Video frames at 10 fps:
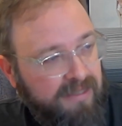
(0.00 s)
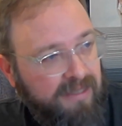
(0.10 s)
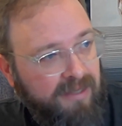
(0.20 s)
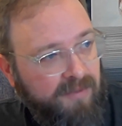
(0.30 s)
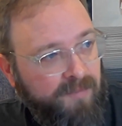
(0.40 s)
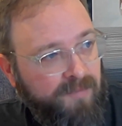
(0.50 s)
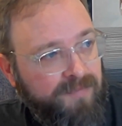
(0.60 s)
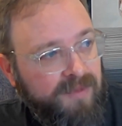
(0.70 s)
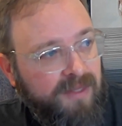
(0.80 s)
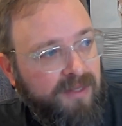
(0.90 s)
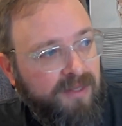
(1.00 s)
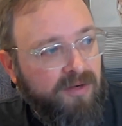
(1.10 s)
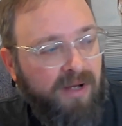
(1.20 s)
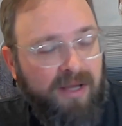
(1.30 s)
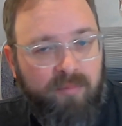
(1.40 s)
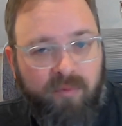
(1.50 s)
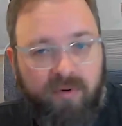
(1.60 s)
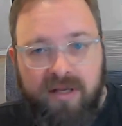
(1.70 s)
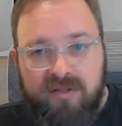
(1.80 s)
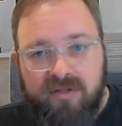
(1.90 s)
Um, you know, I
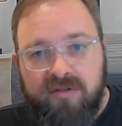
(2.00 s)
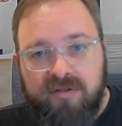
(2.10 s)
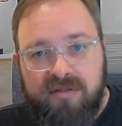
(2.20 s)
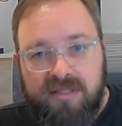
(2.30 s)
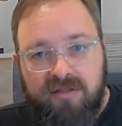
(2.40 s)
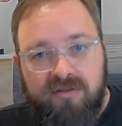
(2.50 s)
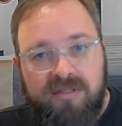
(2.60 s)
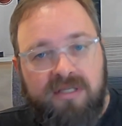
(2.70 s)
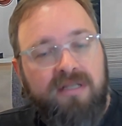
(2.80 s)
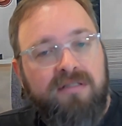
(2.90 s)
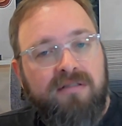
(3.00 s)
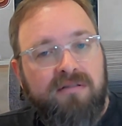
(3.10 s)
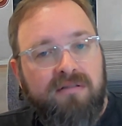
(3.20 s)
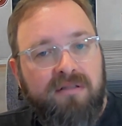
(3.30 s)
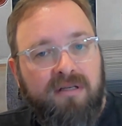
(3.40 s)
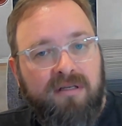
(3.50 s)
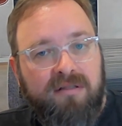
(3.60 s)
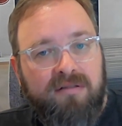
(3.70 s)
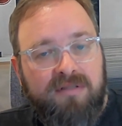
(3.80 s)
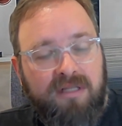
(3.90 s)
bring a certain skill set
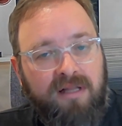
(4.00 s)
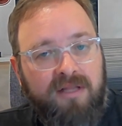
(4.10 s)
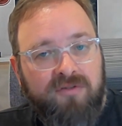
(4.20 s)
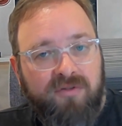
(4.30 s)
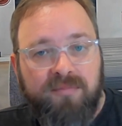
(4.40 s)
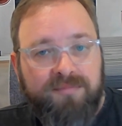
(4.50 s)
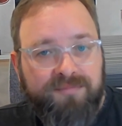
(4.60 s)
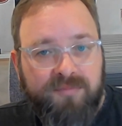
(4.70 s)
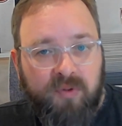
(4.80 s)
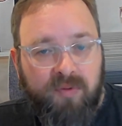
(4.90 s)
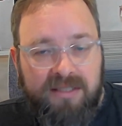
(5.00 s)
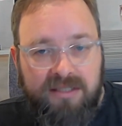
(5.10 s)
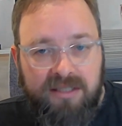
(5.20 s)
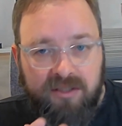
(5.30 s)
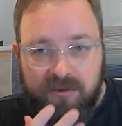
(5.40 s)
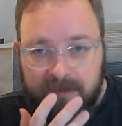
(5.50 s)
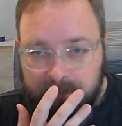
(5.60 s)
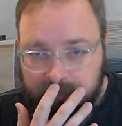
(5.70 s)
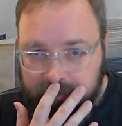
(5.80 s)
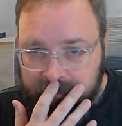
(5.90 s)
uh, to the classroom when I teach.
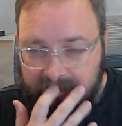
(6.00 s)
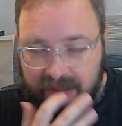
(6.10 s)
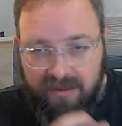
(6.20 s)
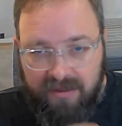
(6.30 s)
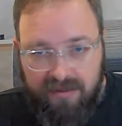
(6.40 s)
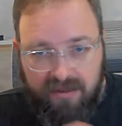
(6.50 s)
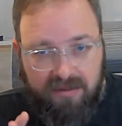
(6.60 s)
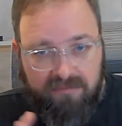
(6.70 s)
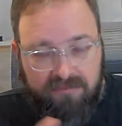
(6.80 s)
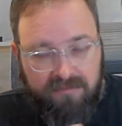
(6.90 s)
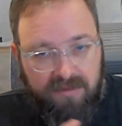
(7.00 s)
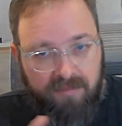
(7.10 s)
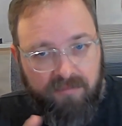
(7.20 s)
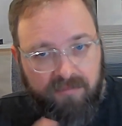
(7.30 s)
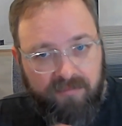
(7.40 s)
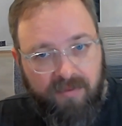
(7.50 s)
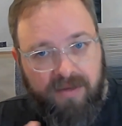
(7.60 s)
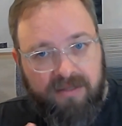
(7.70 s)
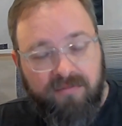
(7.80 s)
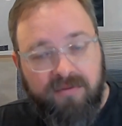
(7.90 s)
Yep. And I think that I, I'm
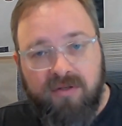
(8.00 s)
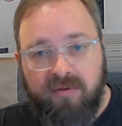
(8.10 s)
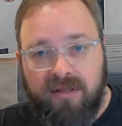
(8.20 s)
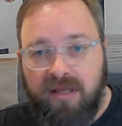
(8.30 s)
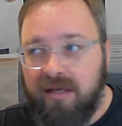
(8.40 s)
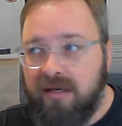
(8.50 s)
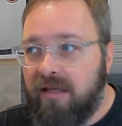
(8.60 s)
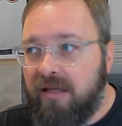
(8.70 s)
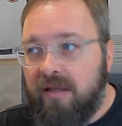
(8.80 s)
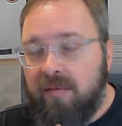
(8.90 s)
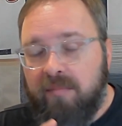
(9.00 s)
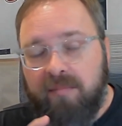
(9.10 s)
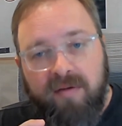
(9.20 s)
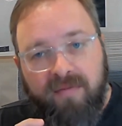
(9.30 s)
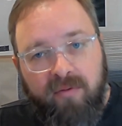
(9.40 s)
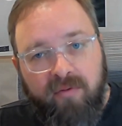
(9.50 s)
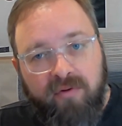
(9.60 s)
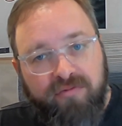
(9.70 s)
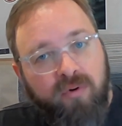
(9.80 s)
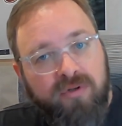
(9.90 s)
effective in doing that. If I were
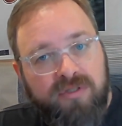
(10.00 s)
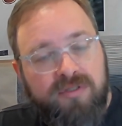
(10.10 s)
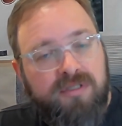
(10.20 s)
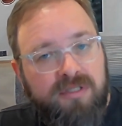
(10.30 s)
forced to